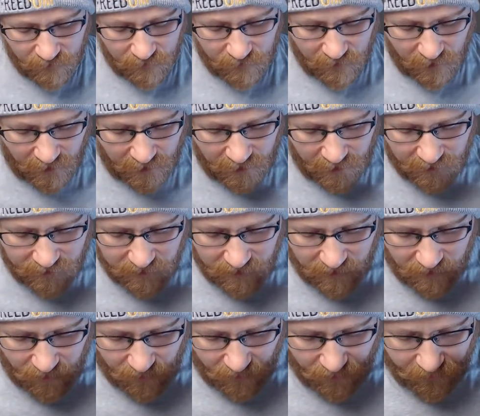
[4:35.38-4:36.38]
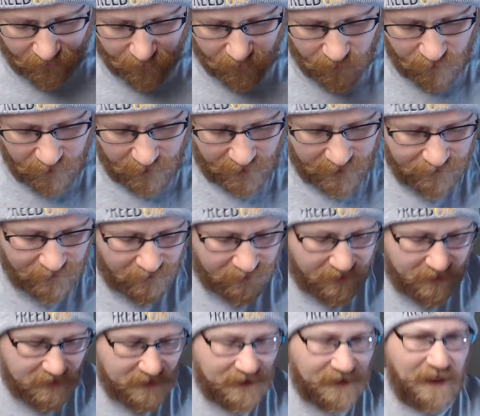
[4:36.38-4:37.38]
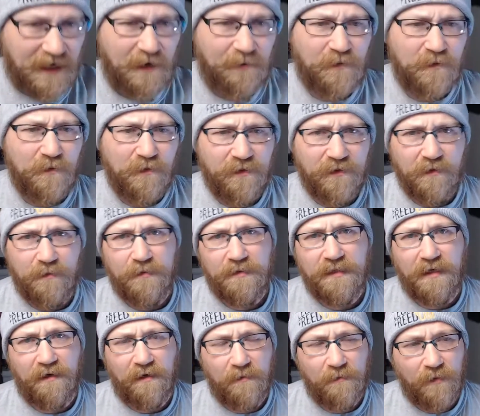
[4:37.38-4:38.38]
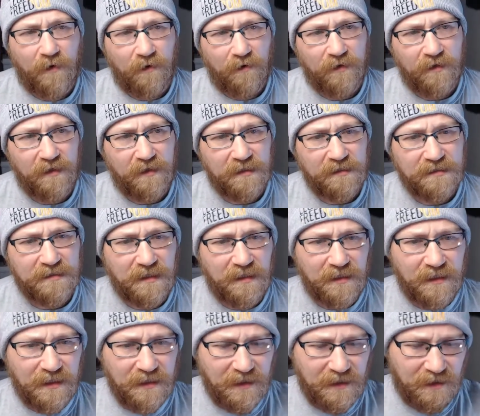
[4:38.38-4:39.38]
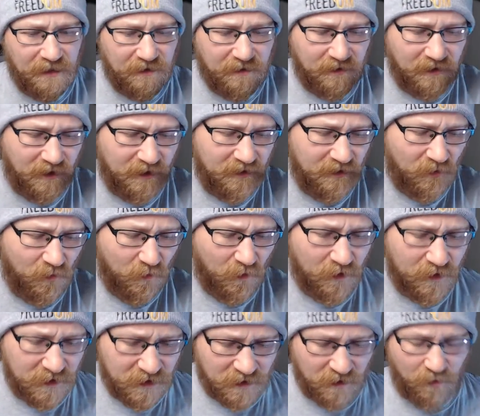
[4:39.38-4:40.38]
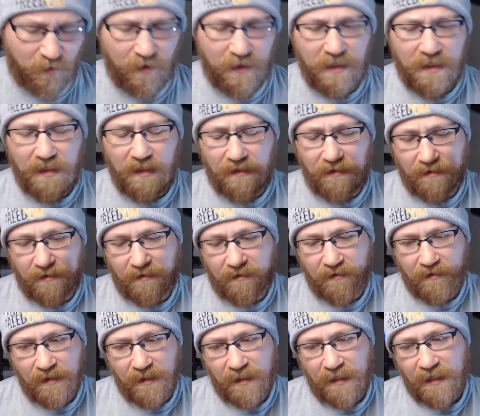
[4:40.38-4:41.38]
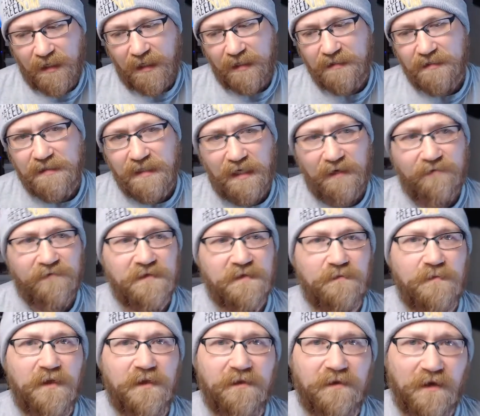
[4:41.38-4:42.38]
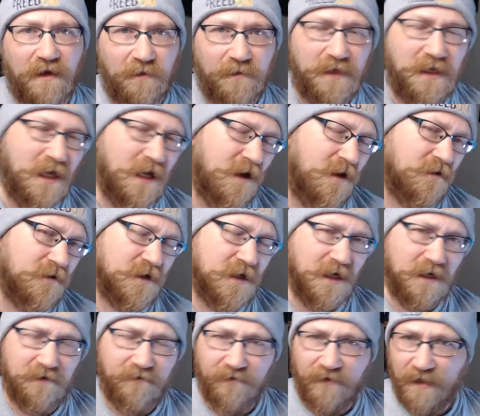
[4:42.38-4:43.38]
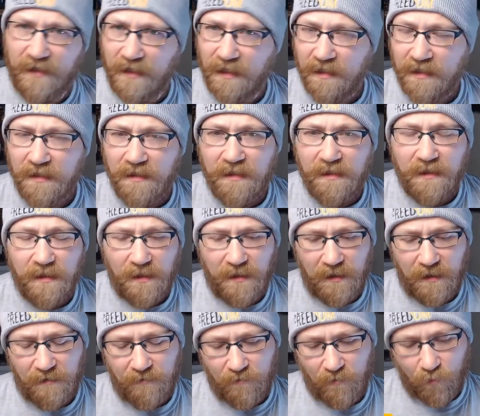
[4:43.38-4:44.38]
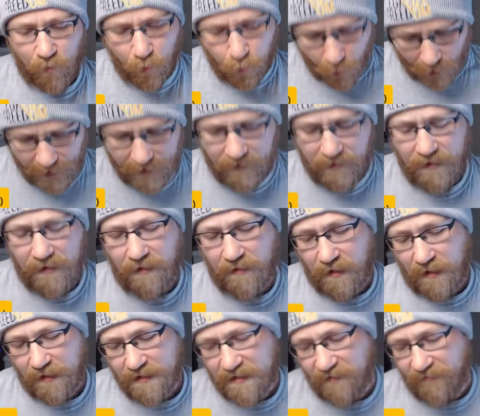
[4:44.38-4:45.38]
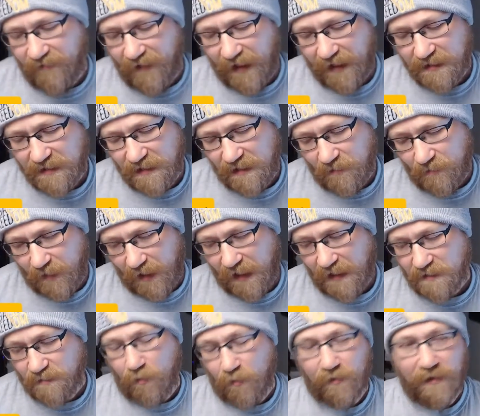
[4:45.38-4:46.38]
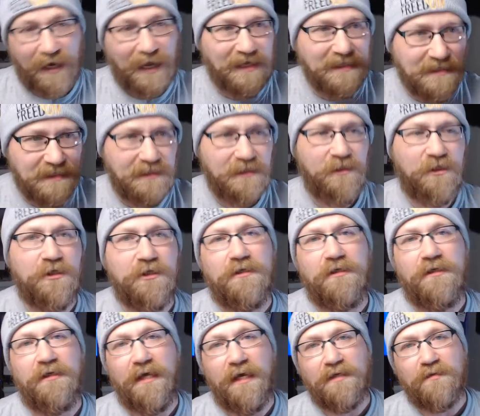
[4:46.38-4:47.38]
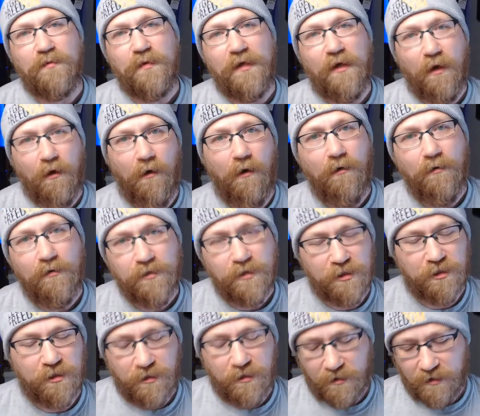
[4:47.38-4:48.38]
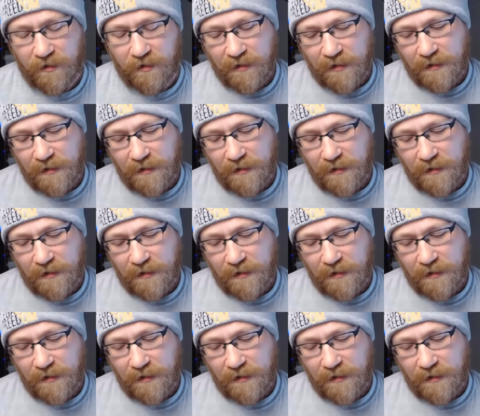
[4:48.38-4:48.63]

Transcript: I think through the thing that happened with Libertarian Party of Kentucky and the one tweet and Dave Smith coming out and kind of railing against the vaccine passport, as he should, as we all should.